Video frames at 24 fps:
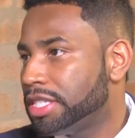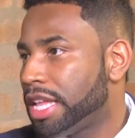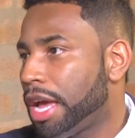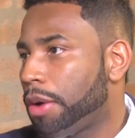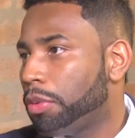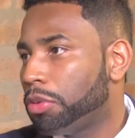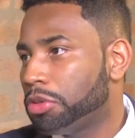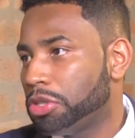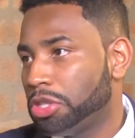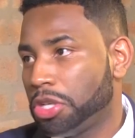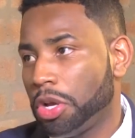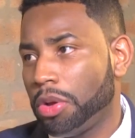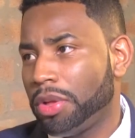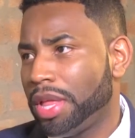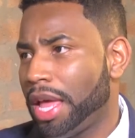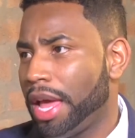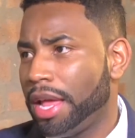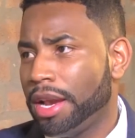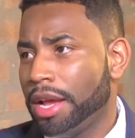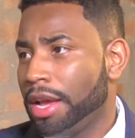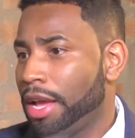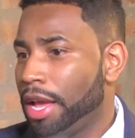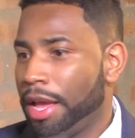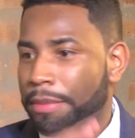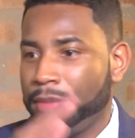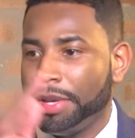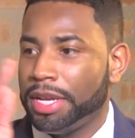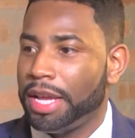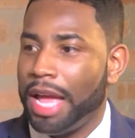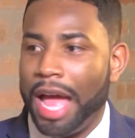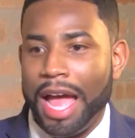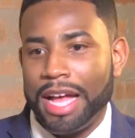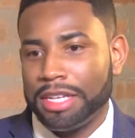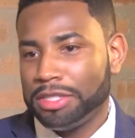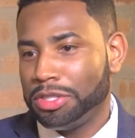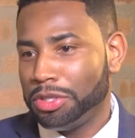that will show that. I mean,
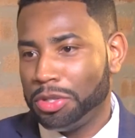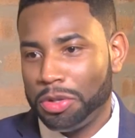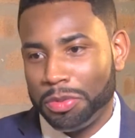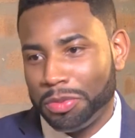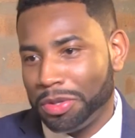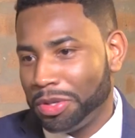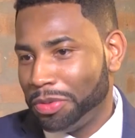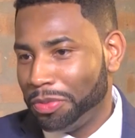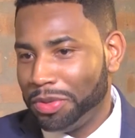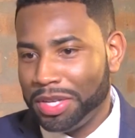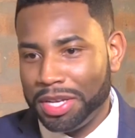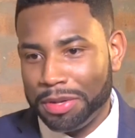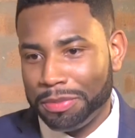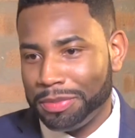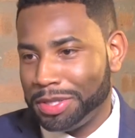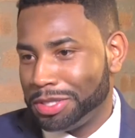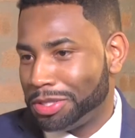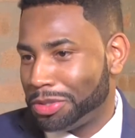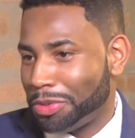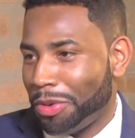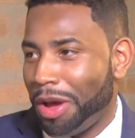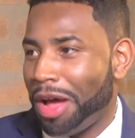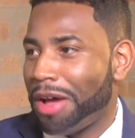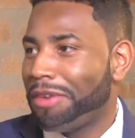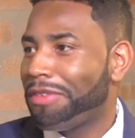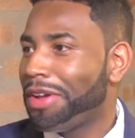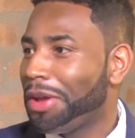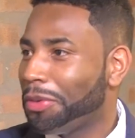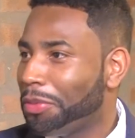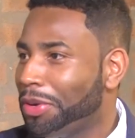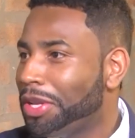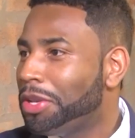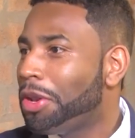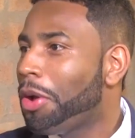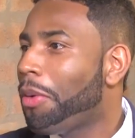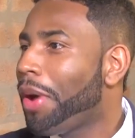guys, we can be suave.
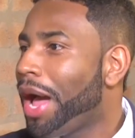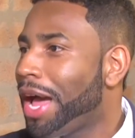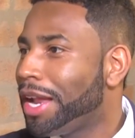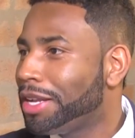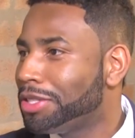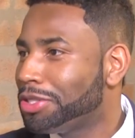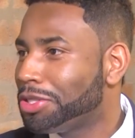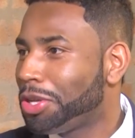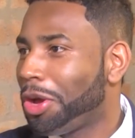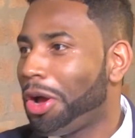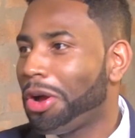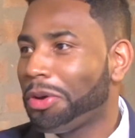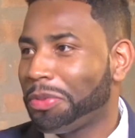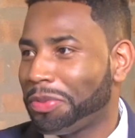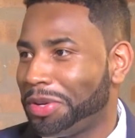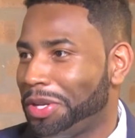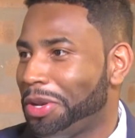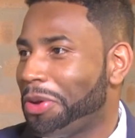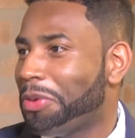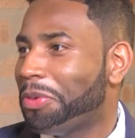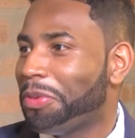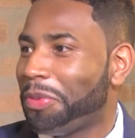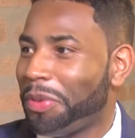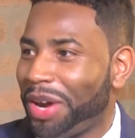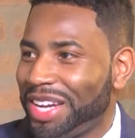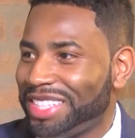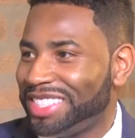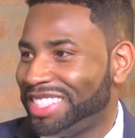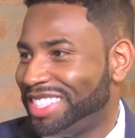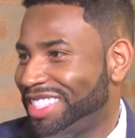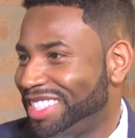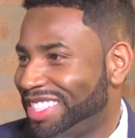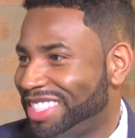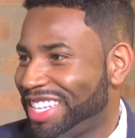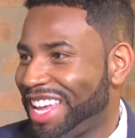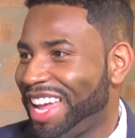We know how to talk. We know what
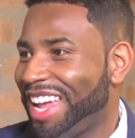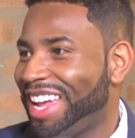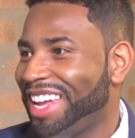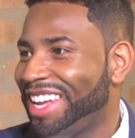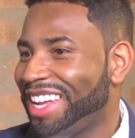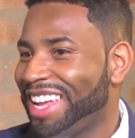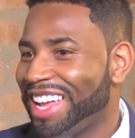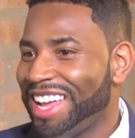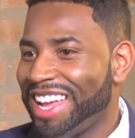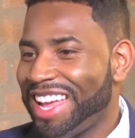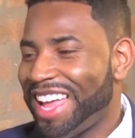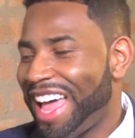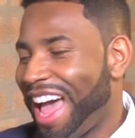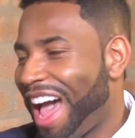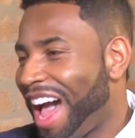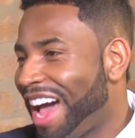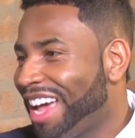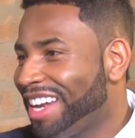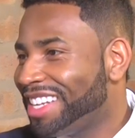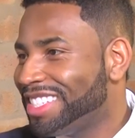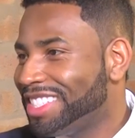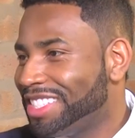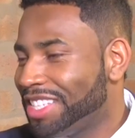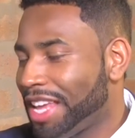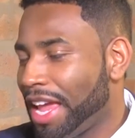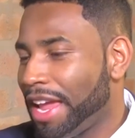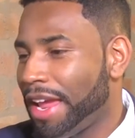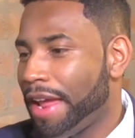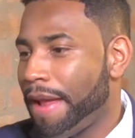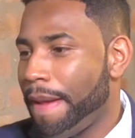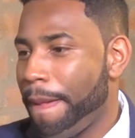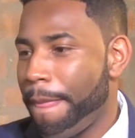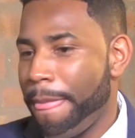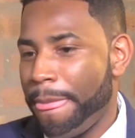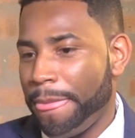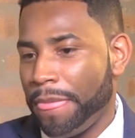to say, how to say
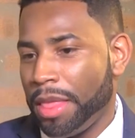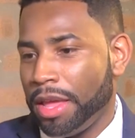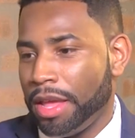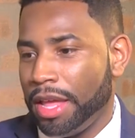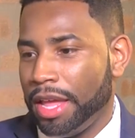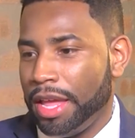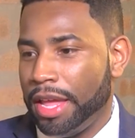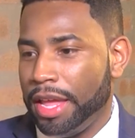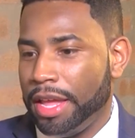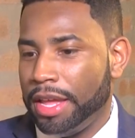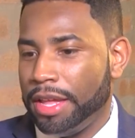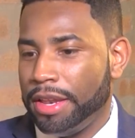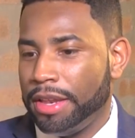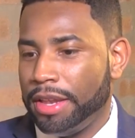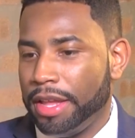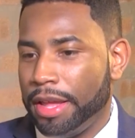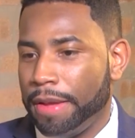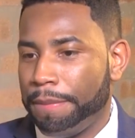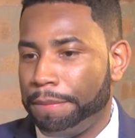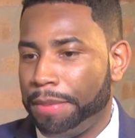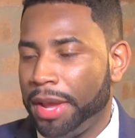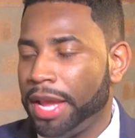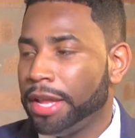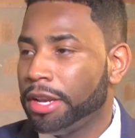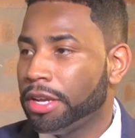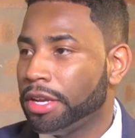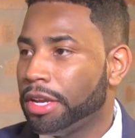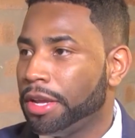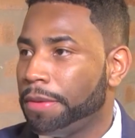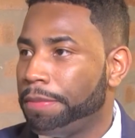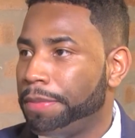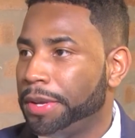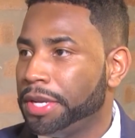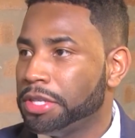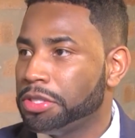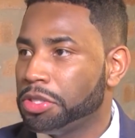it, and paint a
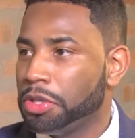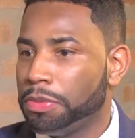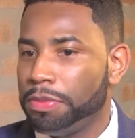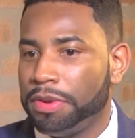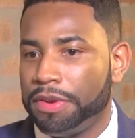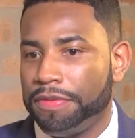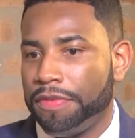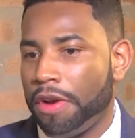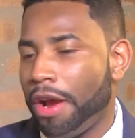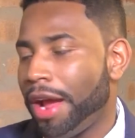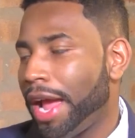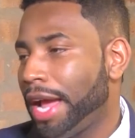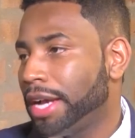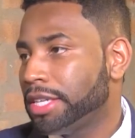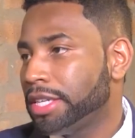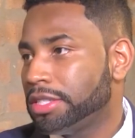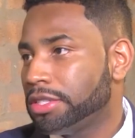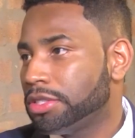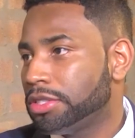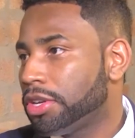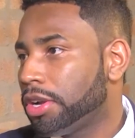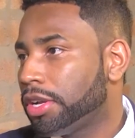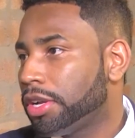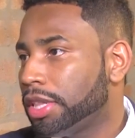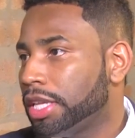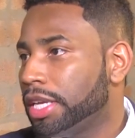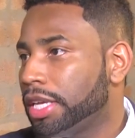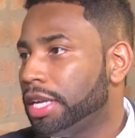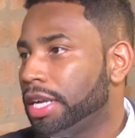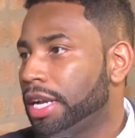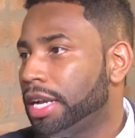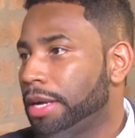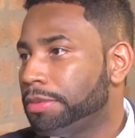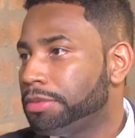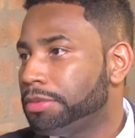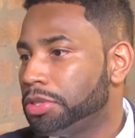good picture. But if our actions aren't
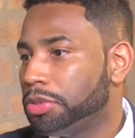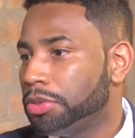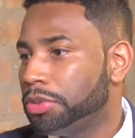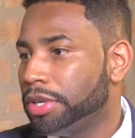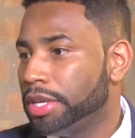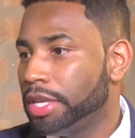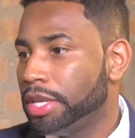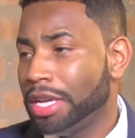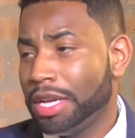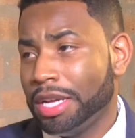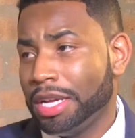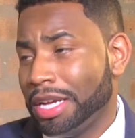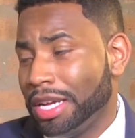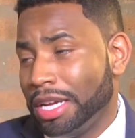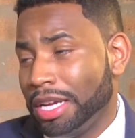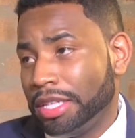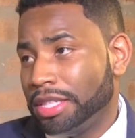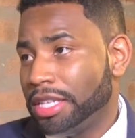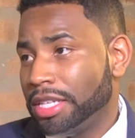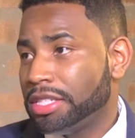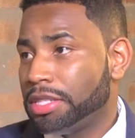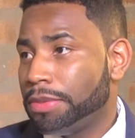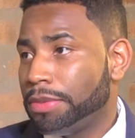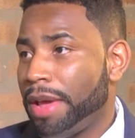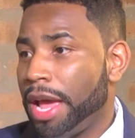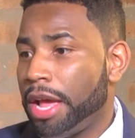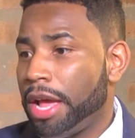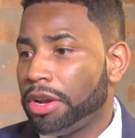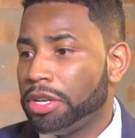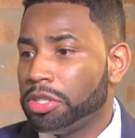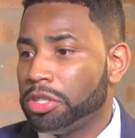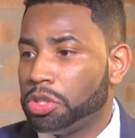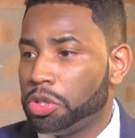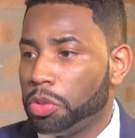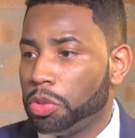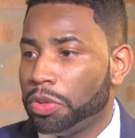leading up to it, it doesn't matter.
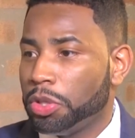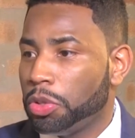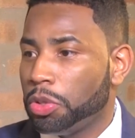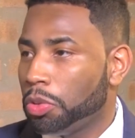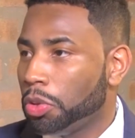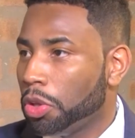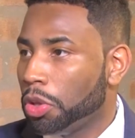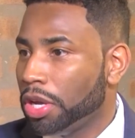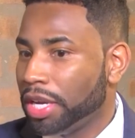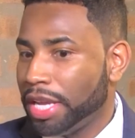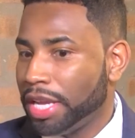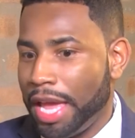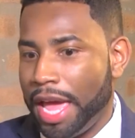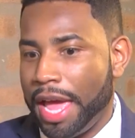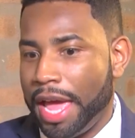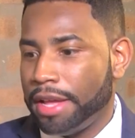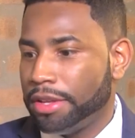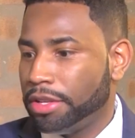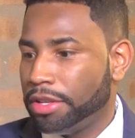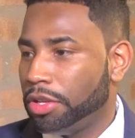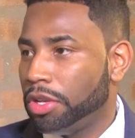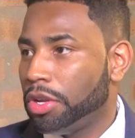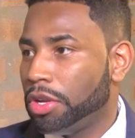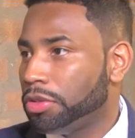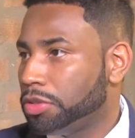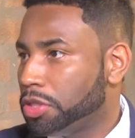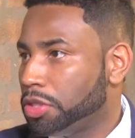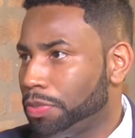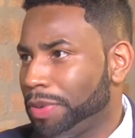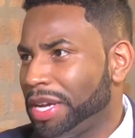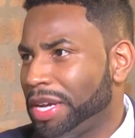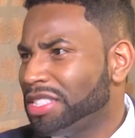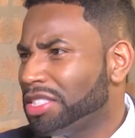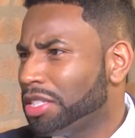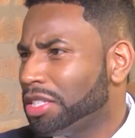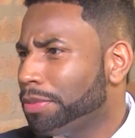And so when you look at,
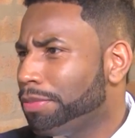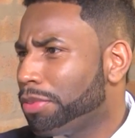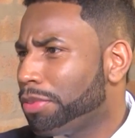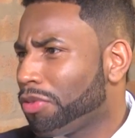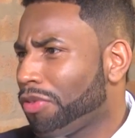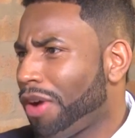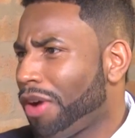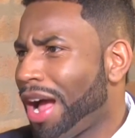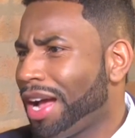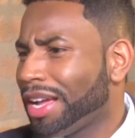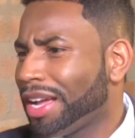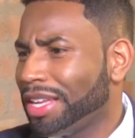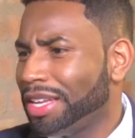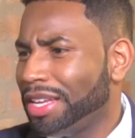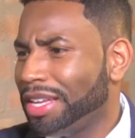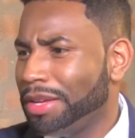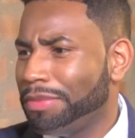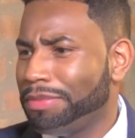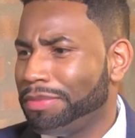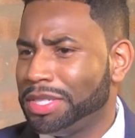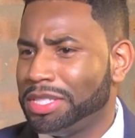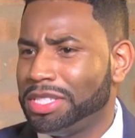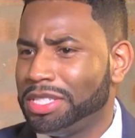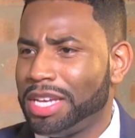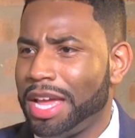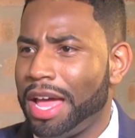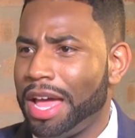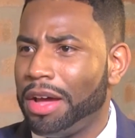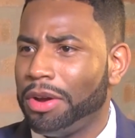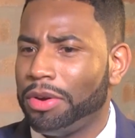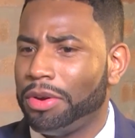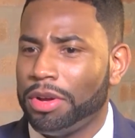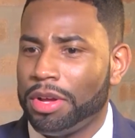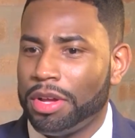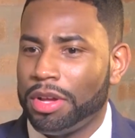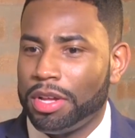especially Barack and Michelle,